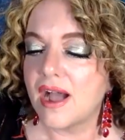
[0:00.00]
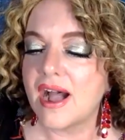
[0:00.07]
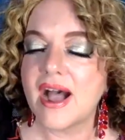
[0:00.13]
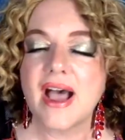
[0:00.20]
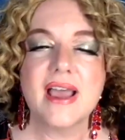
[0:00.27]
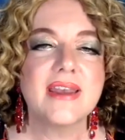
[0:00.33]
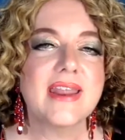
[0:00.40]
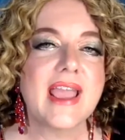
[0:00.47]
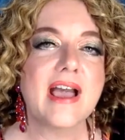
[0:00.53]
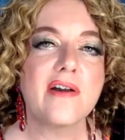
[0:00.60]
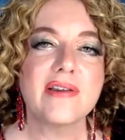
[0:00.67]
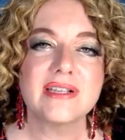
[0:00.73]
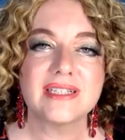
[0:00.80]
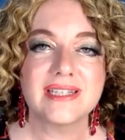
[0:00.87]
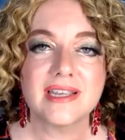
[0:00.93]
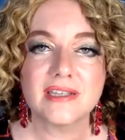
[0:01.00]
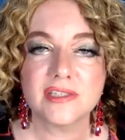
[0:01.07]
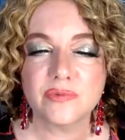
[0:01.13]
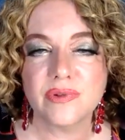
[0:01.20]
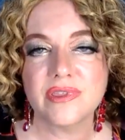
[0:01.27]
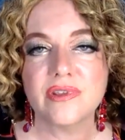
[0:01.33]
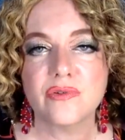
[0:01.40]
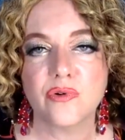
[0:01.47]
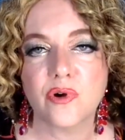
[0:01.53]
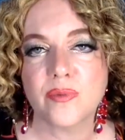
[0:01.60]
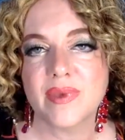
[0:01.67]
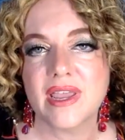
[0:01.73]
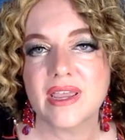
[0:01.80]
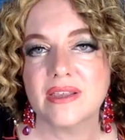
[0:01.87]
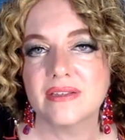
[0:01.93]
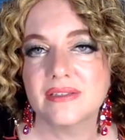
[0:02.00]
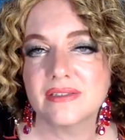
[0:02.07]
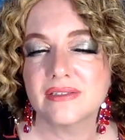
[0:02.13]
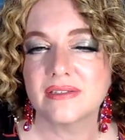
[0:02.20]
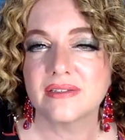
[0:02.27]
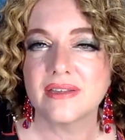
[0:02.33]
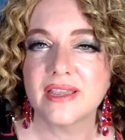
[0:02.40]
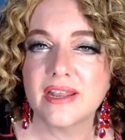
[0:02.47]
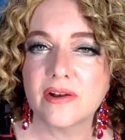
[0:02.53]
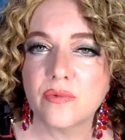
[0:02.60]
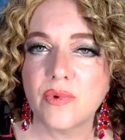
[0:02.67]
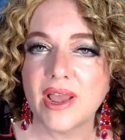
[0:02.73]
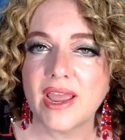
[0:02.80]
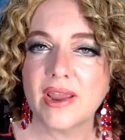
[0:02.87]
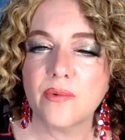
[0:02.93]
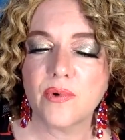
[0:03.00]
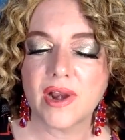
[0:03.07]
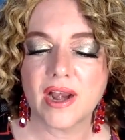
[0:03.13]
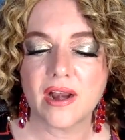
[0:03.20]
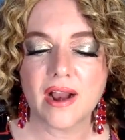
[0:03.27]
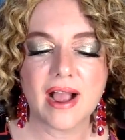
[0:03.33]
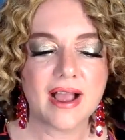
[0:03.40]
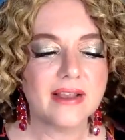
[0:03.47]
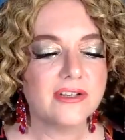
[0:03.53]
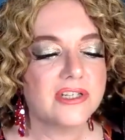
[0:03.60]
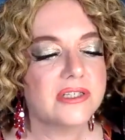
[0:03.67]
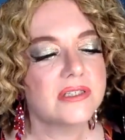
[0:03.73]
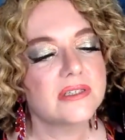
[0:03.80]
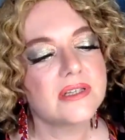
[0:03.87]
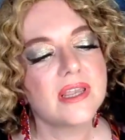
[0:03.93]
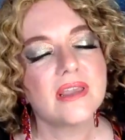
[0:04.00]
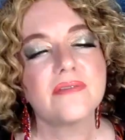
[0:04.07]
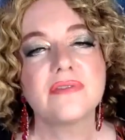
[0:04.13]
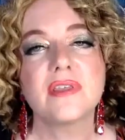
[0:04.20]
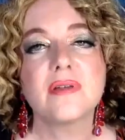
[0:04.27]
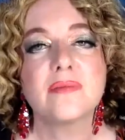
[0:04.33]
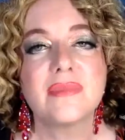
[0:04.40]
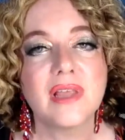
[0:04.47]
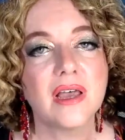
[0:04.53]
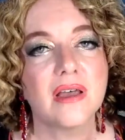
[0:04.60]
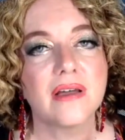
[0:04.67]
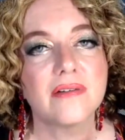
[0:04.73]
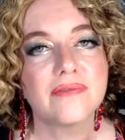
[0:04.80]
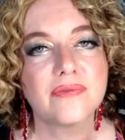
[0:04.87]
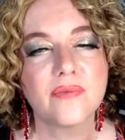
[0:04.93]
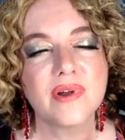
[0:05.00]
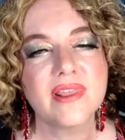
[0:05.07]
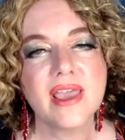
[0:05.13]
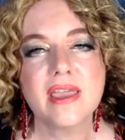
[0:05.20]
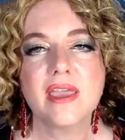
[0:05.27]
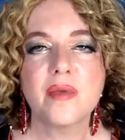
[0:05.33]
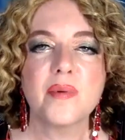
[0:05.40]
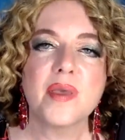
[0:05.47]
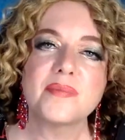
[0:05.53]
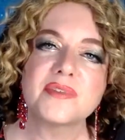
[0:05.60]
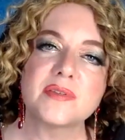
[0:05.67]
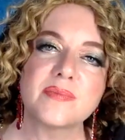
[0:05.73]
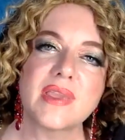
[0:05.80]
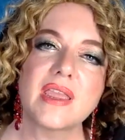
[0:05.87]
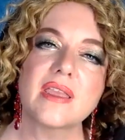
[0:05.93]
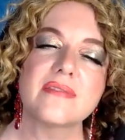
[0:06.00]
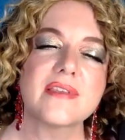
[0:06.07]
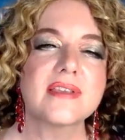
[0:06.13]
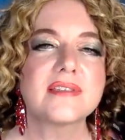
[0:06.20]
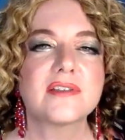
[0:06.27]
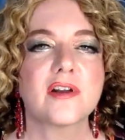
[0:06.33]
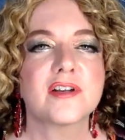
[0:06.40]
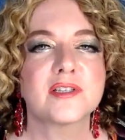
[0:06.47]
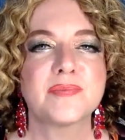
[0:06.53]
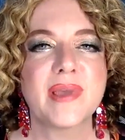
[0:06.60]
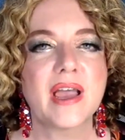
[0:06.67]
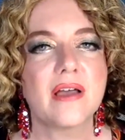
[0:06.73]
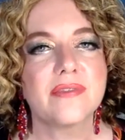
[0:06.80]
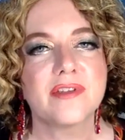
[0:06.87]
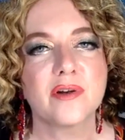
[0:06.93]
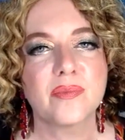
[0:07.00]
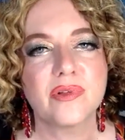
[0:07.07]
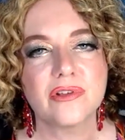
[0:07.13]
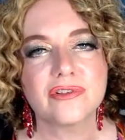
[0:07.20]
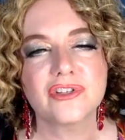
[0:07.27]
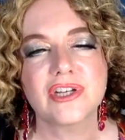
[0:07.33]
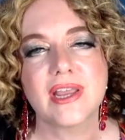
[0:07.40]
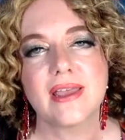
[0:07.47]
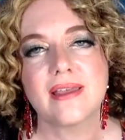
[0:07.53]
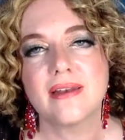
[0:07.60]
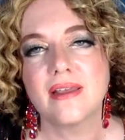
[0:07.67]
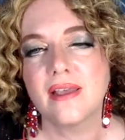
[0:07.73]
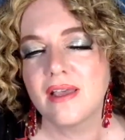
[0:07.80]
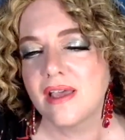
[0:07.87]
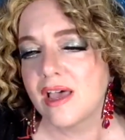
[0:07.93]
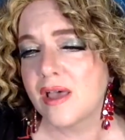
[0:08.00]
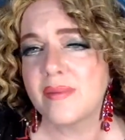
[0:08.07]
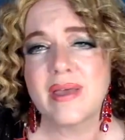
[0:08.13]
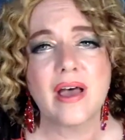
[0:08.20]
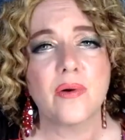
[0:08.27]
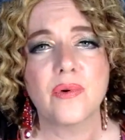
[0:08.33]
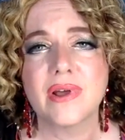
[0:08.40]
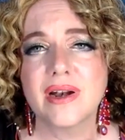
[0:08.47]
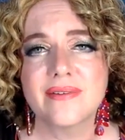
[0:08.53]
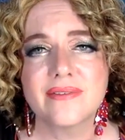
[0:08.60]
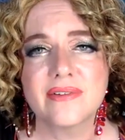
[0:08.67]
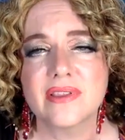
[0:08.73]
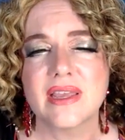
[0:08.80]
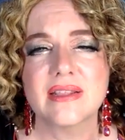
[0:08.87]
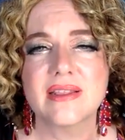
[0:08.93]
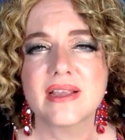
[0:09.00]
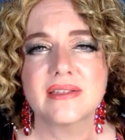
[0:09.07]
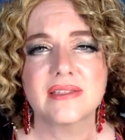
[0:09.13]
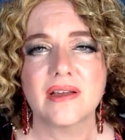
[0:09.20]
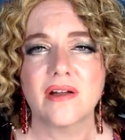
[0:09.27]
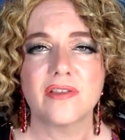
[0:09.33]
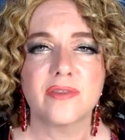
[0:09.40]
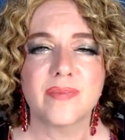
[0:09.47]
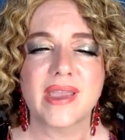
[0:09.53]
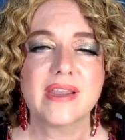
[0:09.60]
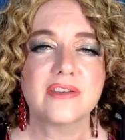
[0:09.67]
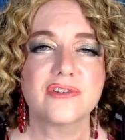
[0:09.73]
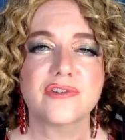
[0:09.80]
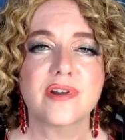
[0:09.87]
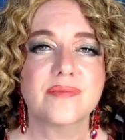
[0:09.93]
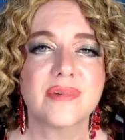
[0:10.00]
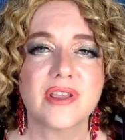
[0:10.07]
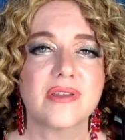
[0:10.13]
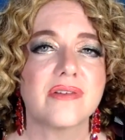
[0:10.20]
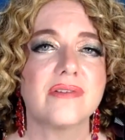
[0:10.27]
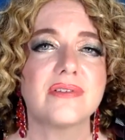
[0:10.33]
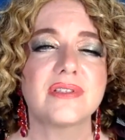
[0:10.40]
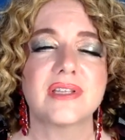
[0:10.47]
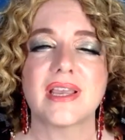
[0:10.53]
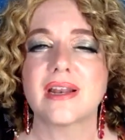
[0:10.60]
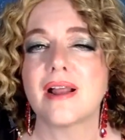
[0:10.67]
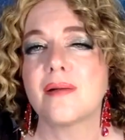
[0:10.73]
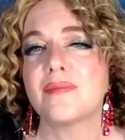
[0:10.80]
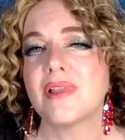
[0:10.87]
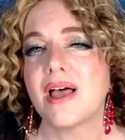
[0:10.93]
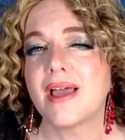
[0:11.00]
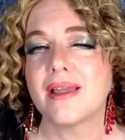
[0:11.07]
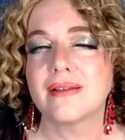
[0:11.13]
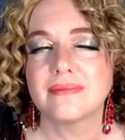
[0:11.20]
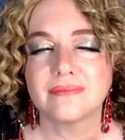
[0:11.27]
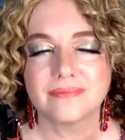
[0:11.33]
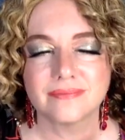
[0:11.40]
I now exist with the normies in a way where I just give them love. When they come up to me and they start spouting their bullshit about whatever thing they saw in the mainstream news, and I'm like,